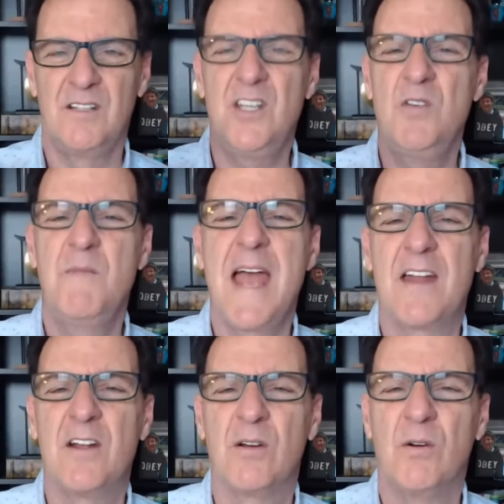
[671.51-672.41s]
You
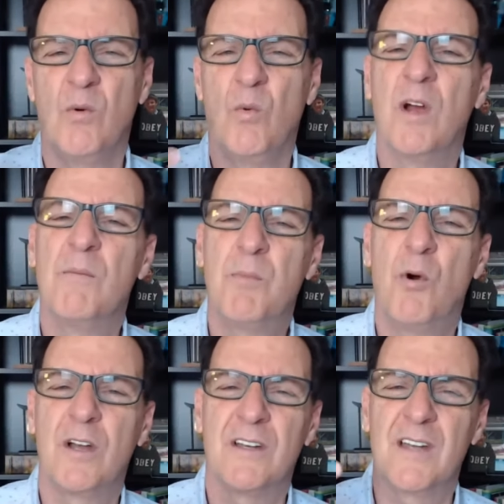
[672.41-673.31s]
matter. We're
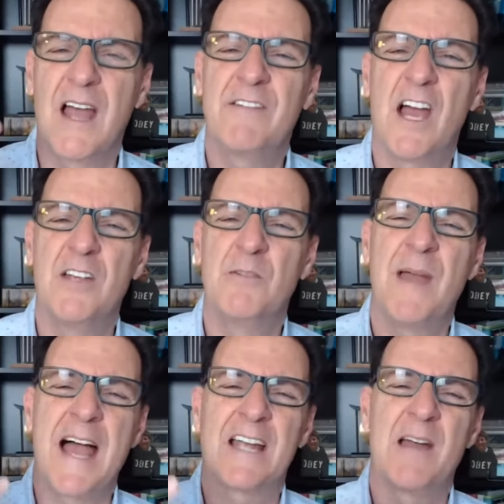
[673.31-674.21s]
important. I've got your
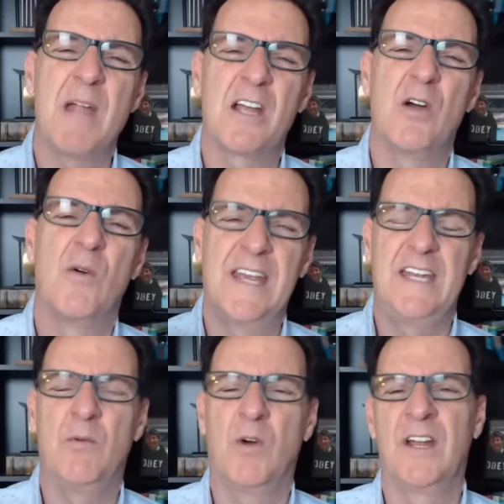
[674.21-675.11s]
back. I'm not going
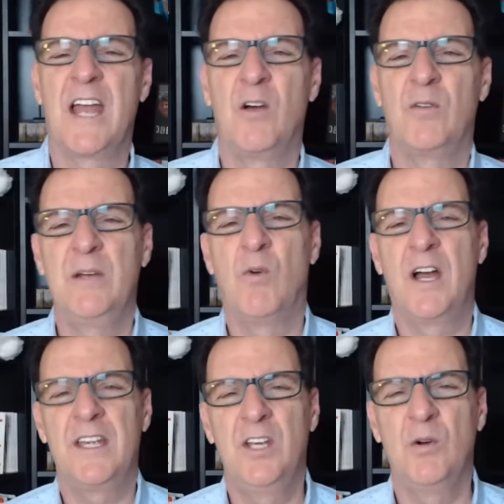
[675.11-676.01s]
anywhere and I only
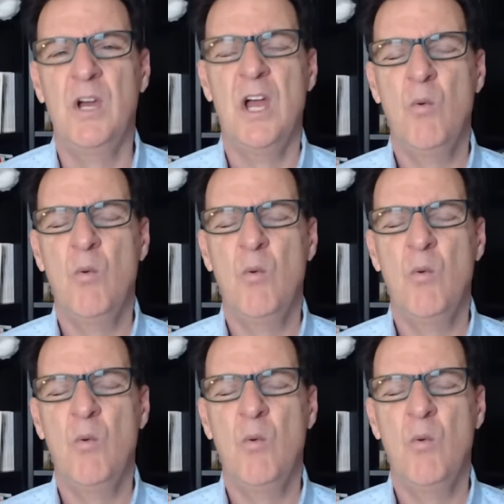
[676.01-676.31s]
want you.